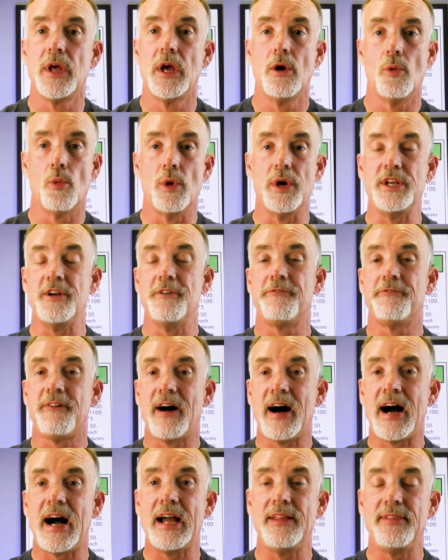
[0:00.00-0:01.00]
When you
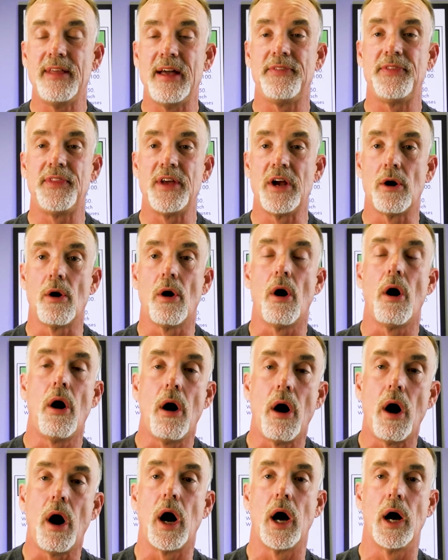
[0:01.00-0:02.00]
find that there
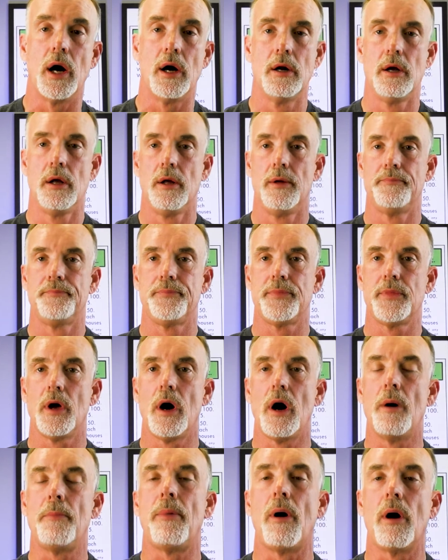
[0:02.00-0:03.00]
are
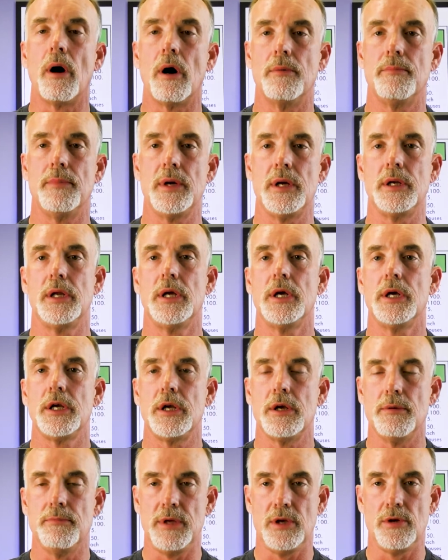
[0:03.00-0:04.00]
apartment
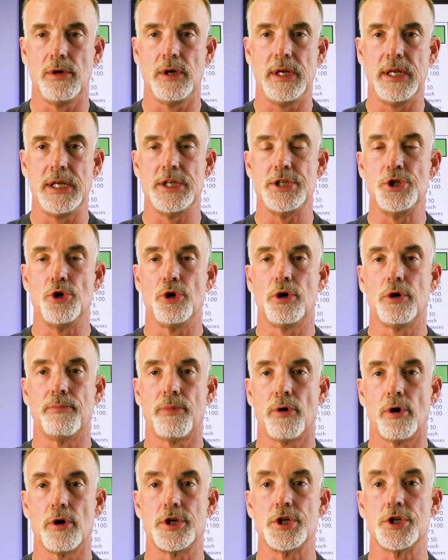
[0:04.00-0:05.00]
communities you can
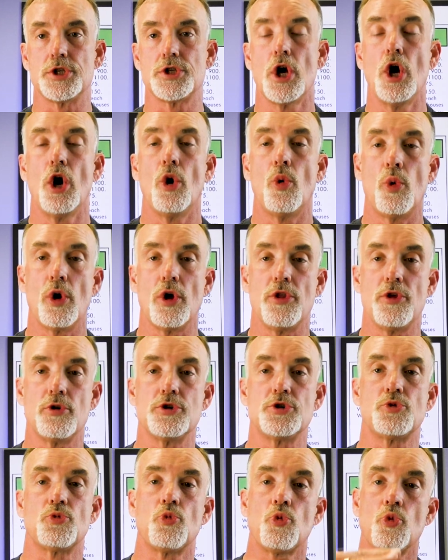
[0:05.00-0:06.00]
purchase where
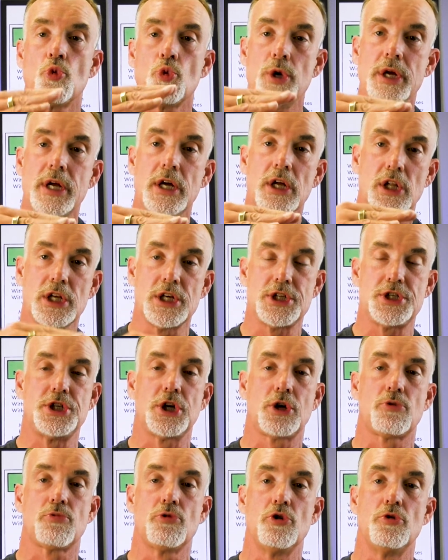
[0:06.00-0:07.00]
there's
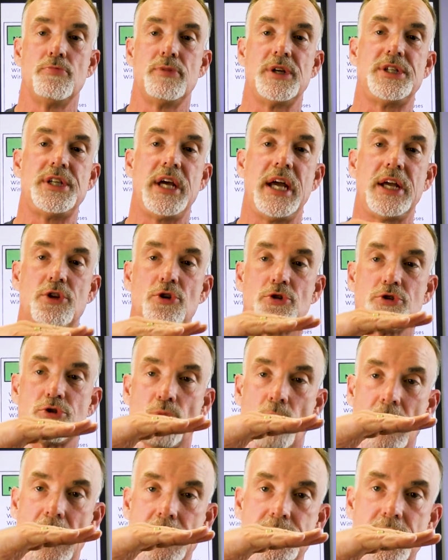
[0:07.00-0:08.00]
realistic room to take those
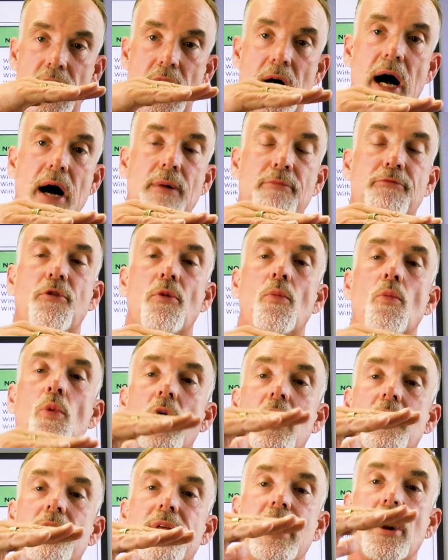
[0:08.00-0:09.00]
rents up from
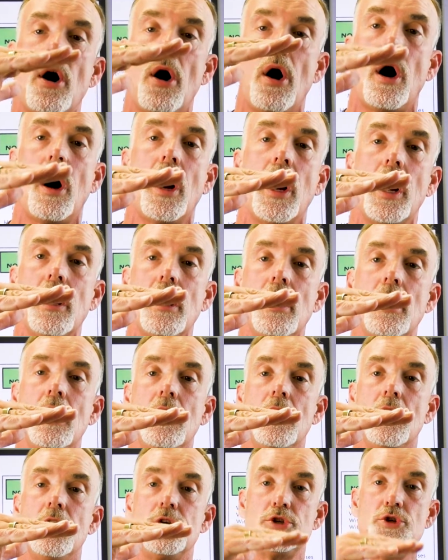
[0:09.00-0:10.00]
where they are
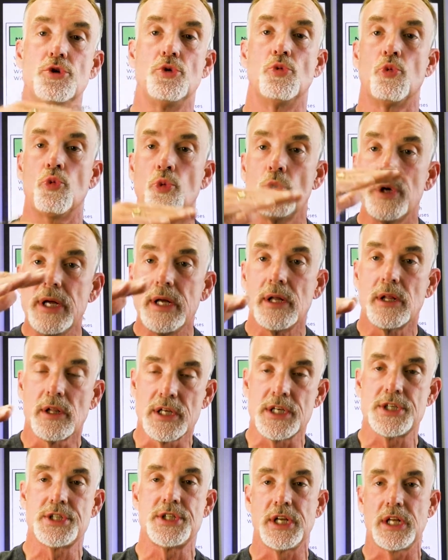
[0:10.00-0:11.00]
to
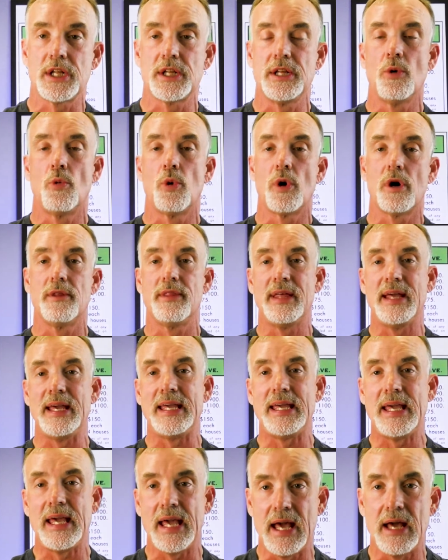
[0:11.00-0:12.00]
realistically where they
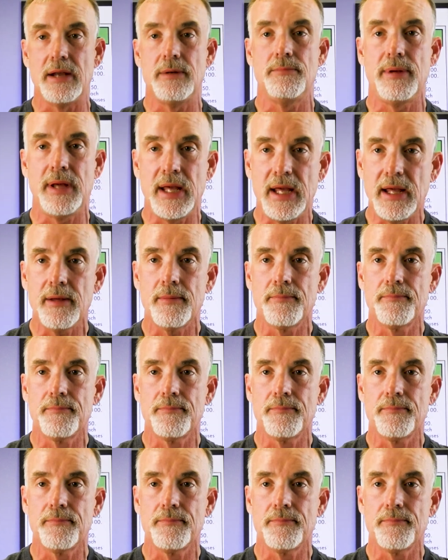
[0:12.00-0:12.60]
can be,